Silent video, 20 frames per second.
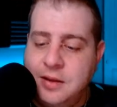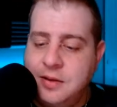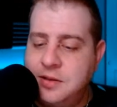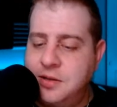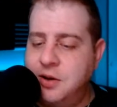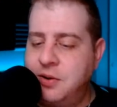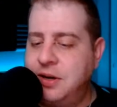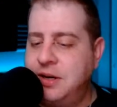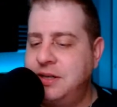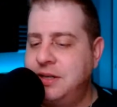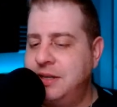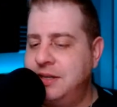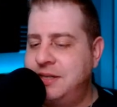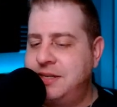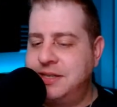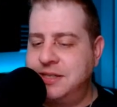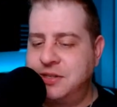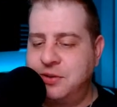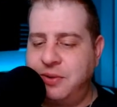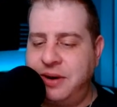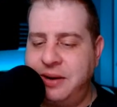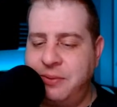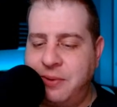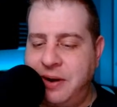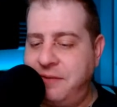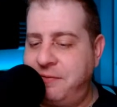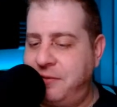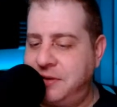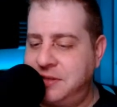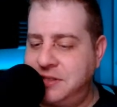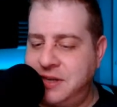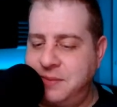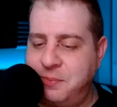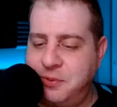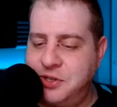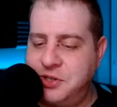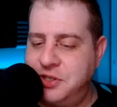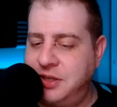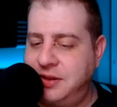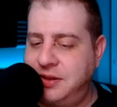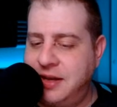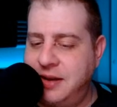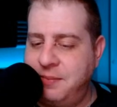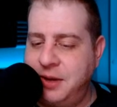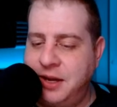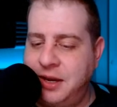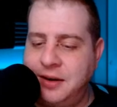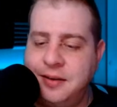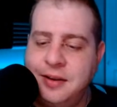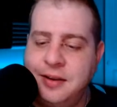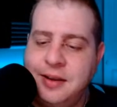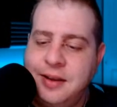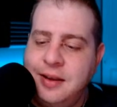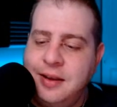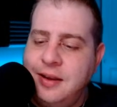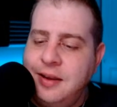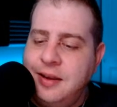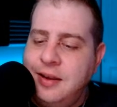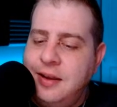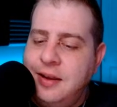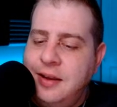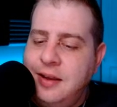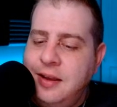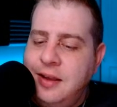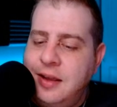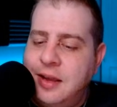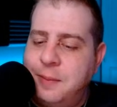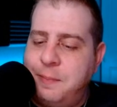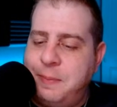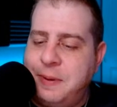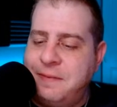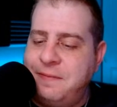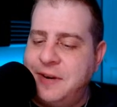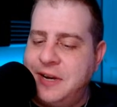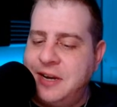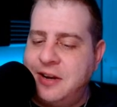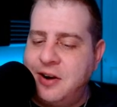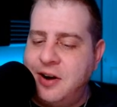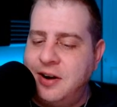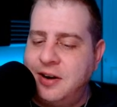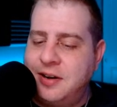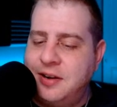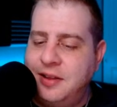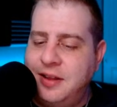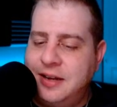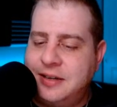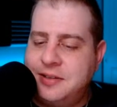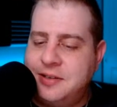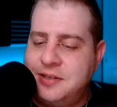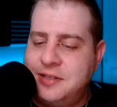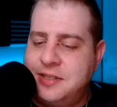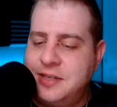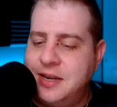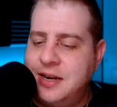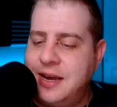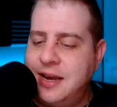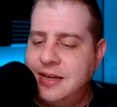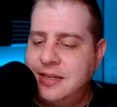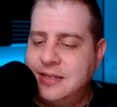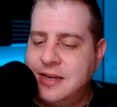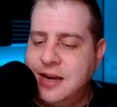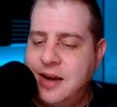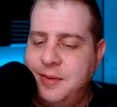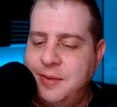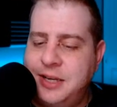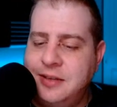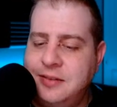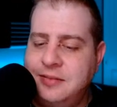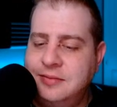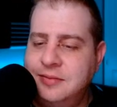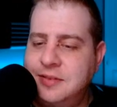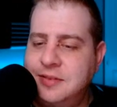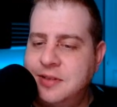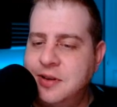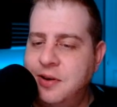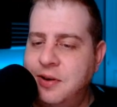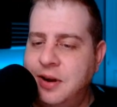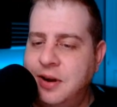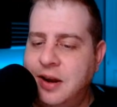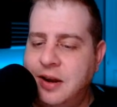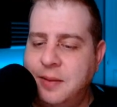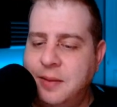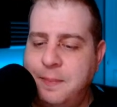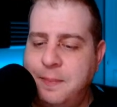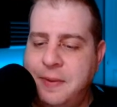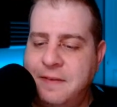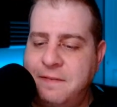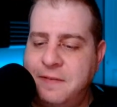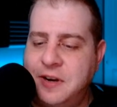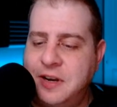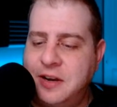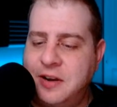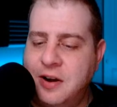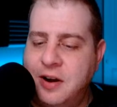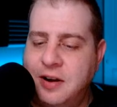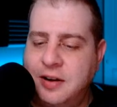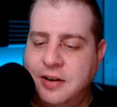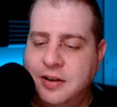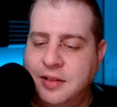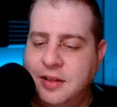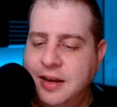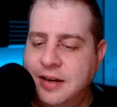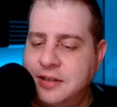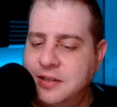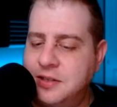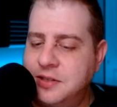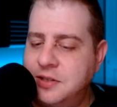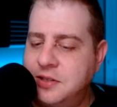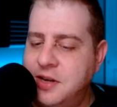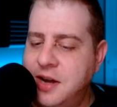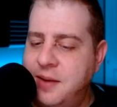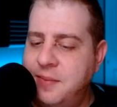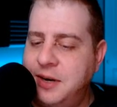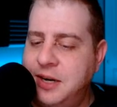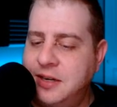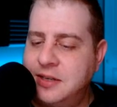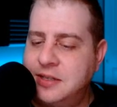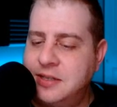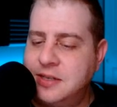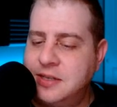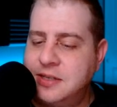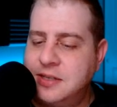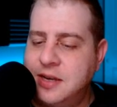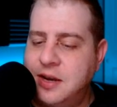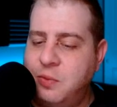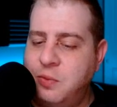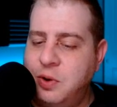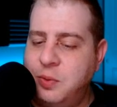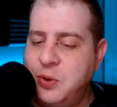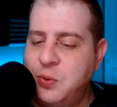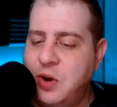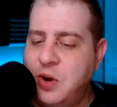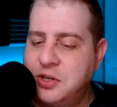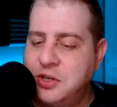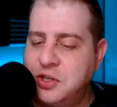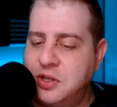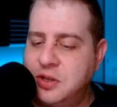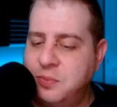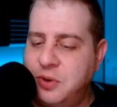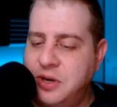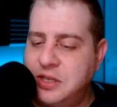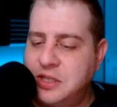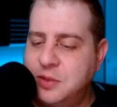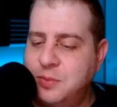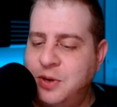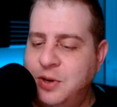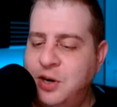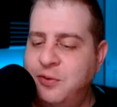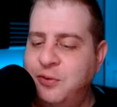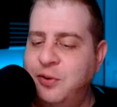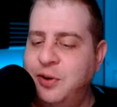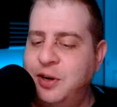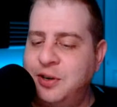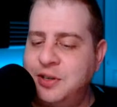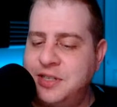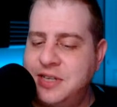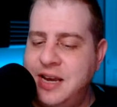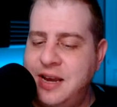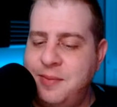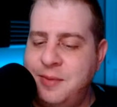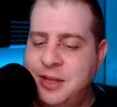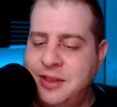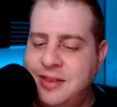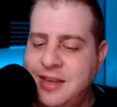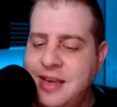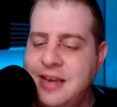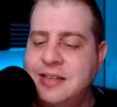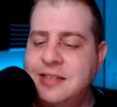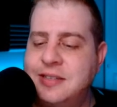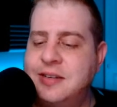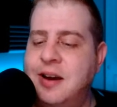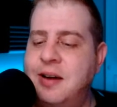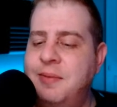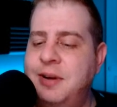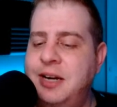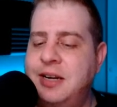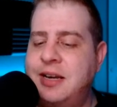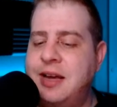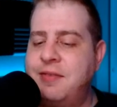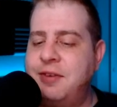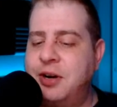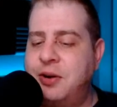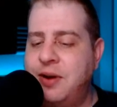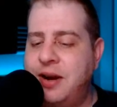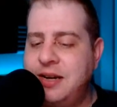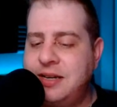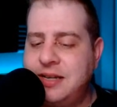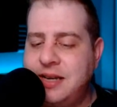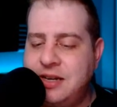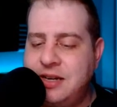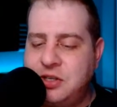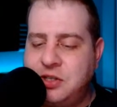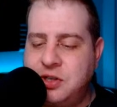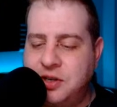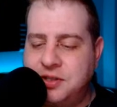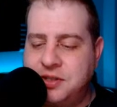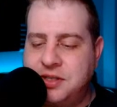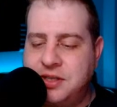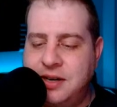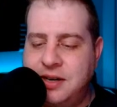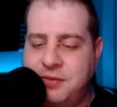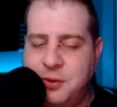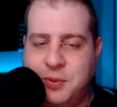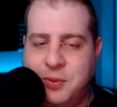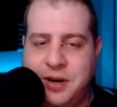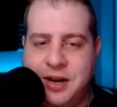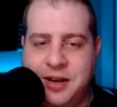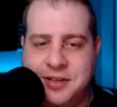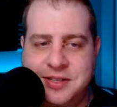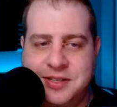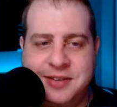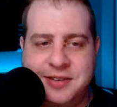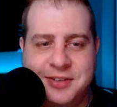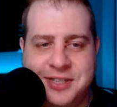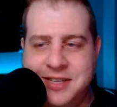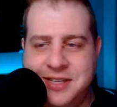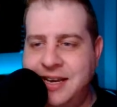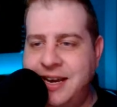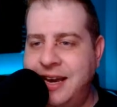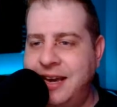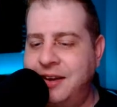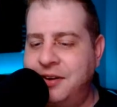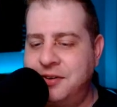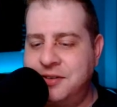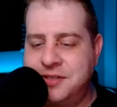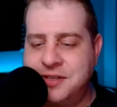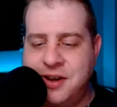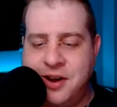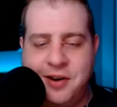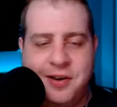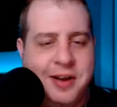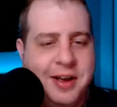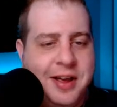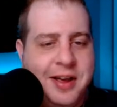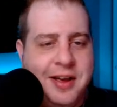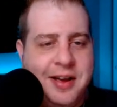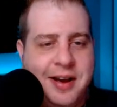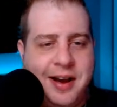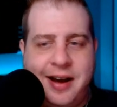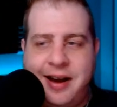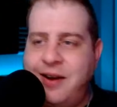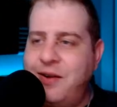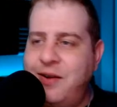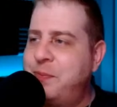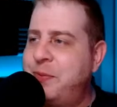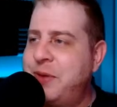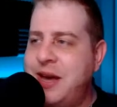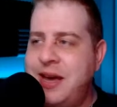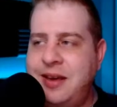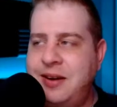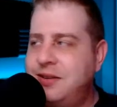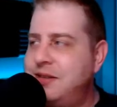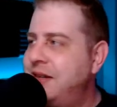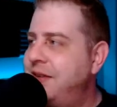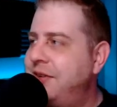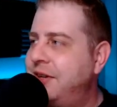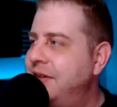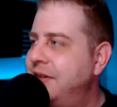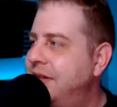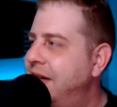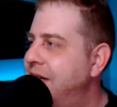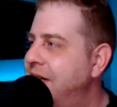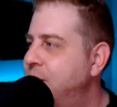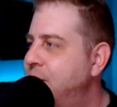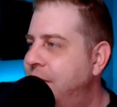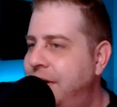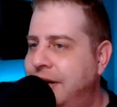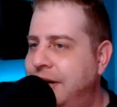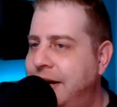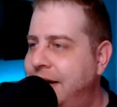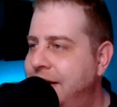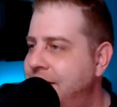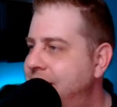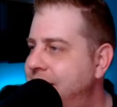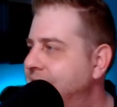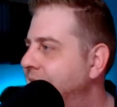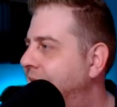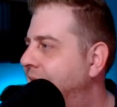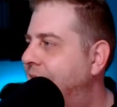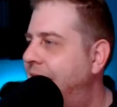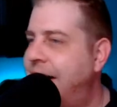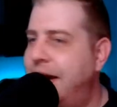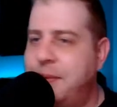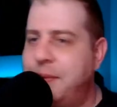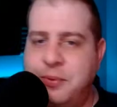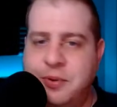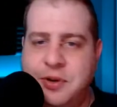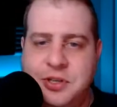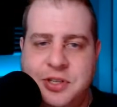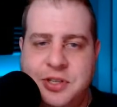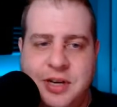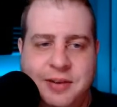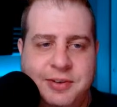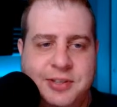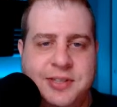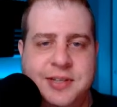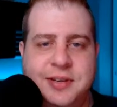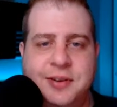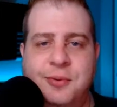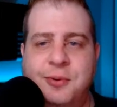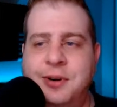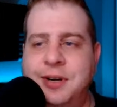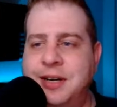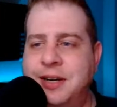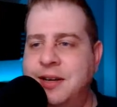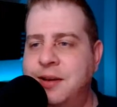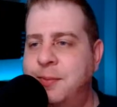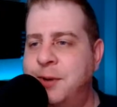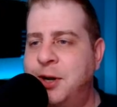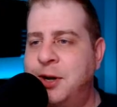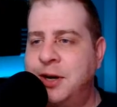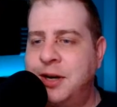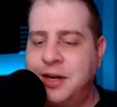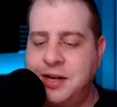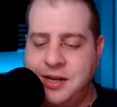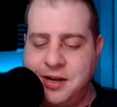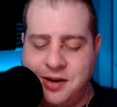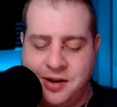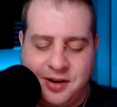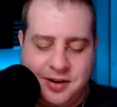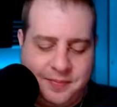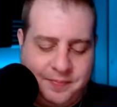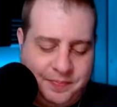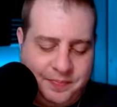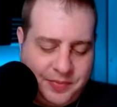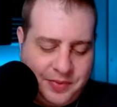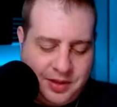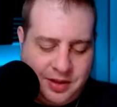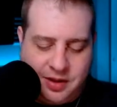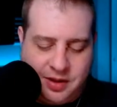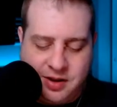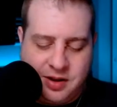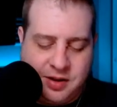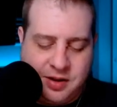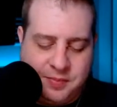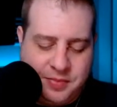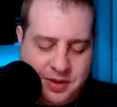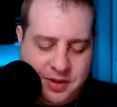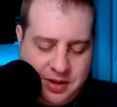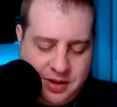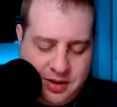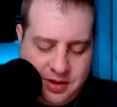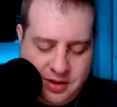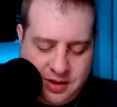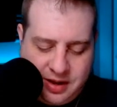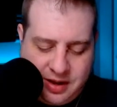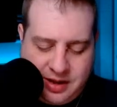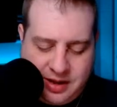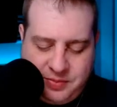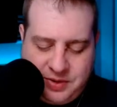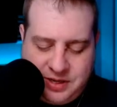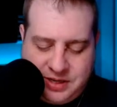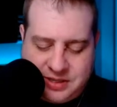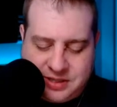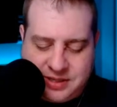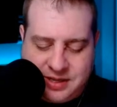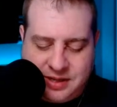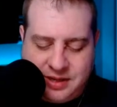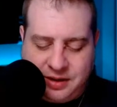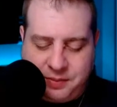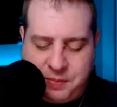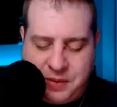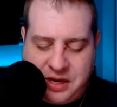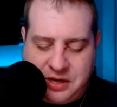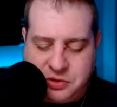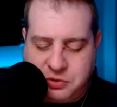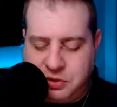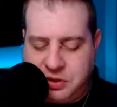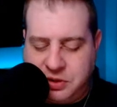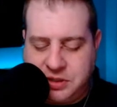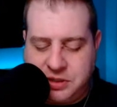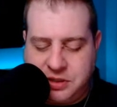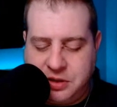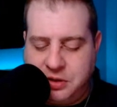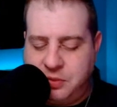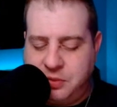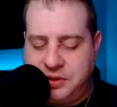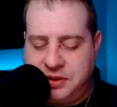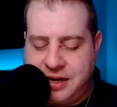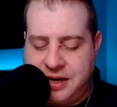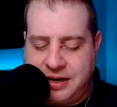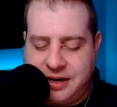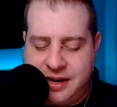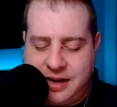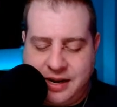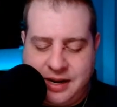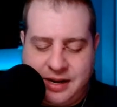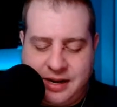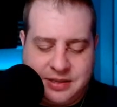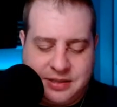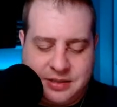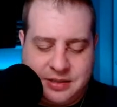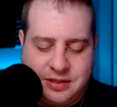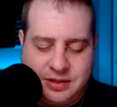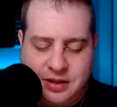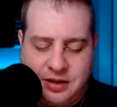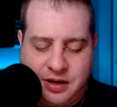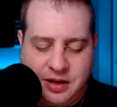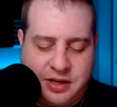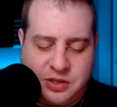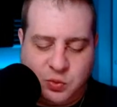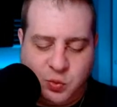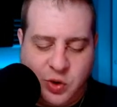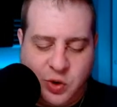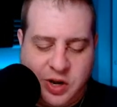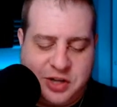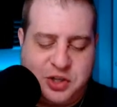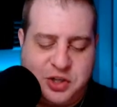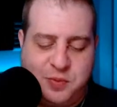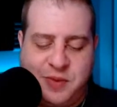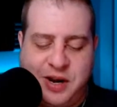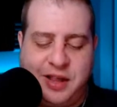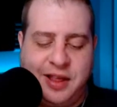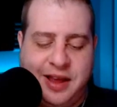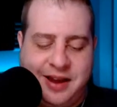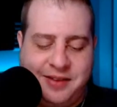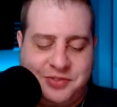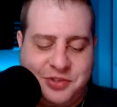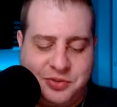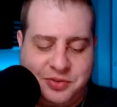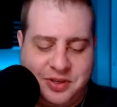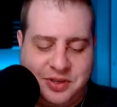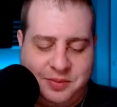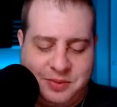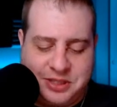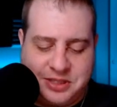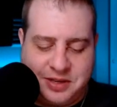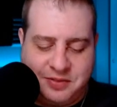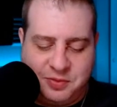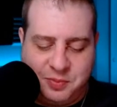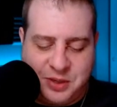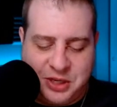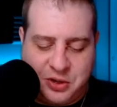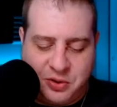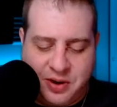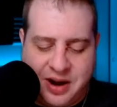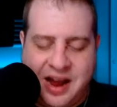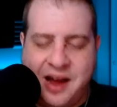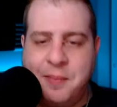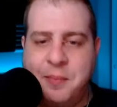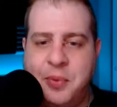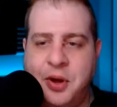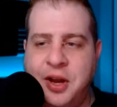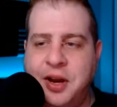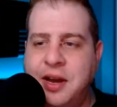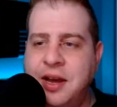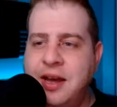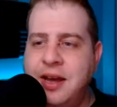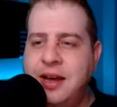Tony Deese is great reference. I appreciate that, man. Epiphany Card Collector saying, hey, Tommy. What's going on, Epiphany Card Collector? Dominic says, we'll be watching the break tomorrow for entertainment. Thanks, Dominic. Have a great day, Schulte, and everyone else, even to the haters. No, I hope the haters have a good day as well, guys. I appreciate every single one of you coming on in here. I don't mean to sound like Matrix, you know, but that guy, he's sitting there, he's watching my live stream, he's giving me crap, but